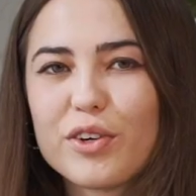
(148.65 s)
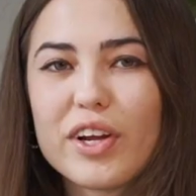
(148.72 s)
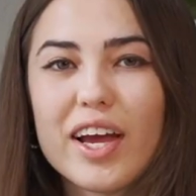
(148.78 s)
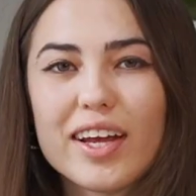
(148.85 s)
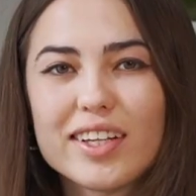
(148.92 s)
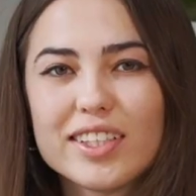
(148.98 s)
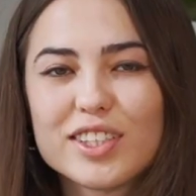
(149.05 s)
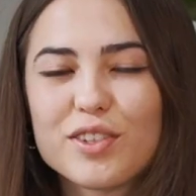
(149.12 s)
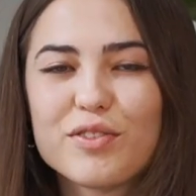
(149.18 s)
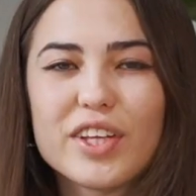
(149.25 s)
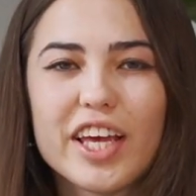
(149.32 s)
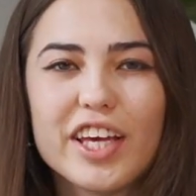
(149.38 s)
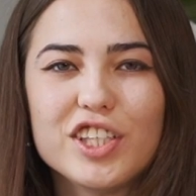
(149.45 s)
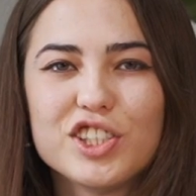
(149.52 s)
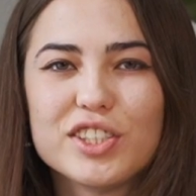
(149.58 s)
regardless of the
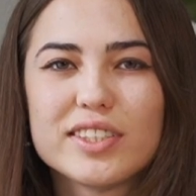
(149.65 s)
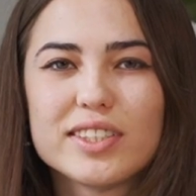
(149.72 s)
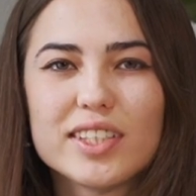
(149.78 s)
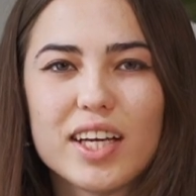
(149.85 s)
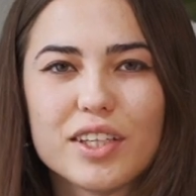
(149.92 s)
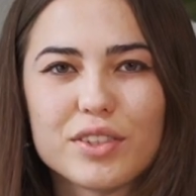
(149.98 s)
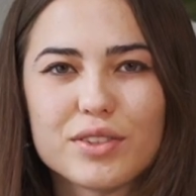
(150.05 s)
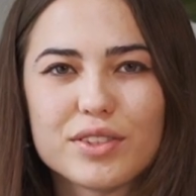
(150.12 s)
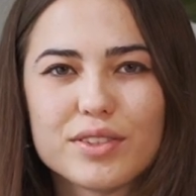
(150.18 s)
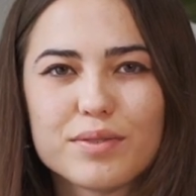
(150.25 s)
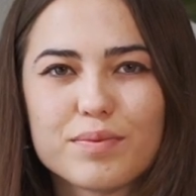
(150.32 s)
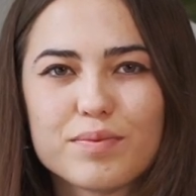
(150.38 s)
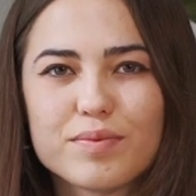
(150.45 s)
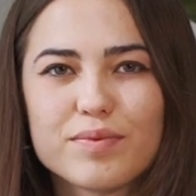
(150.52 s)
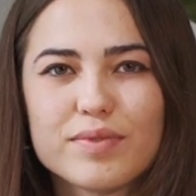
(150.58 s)
agent's status.
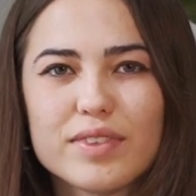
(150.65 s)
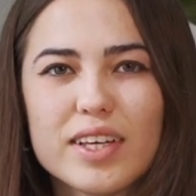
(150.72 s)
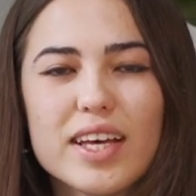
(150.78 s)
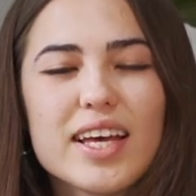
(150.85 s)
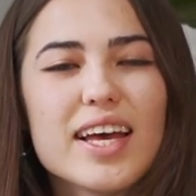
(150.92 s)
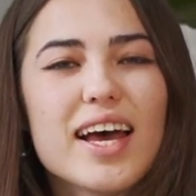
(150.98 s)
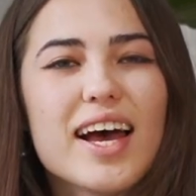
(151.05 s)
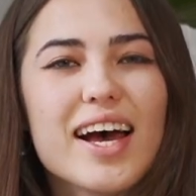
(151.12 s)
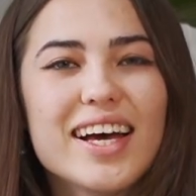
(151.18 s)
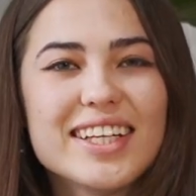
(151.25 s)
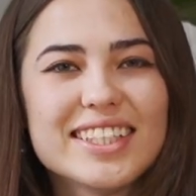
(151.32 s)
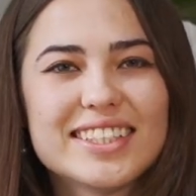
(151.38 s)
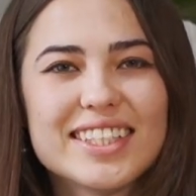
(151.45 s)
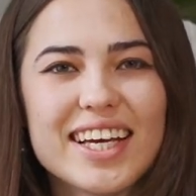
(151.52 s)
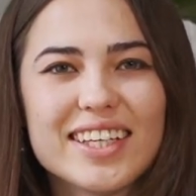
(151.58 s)

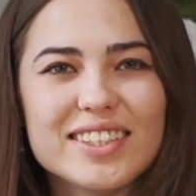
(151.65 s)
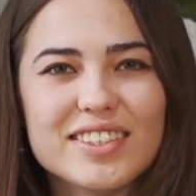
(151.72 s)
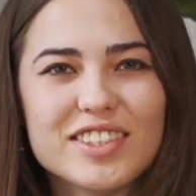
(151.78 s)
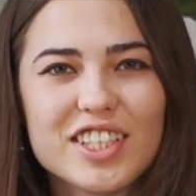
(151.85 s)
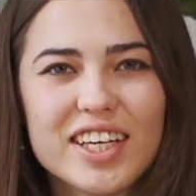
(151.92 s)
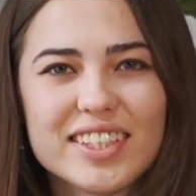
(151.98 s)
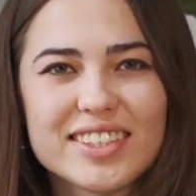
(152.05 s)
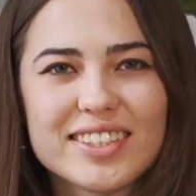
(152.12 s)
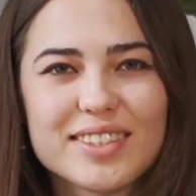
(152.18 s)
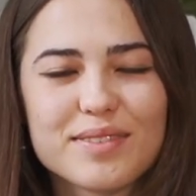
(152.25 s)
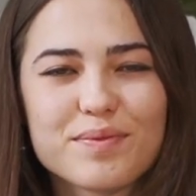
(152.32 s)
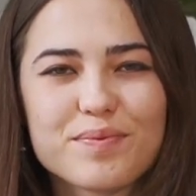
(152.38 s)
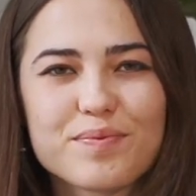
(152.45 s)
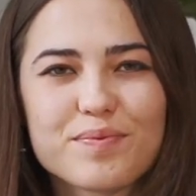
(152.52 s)
Unassigned chats.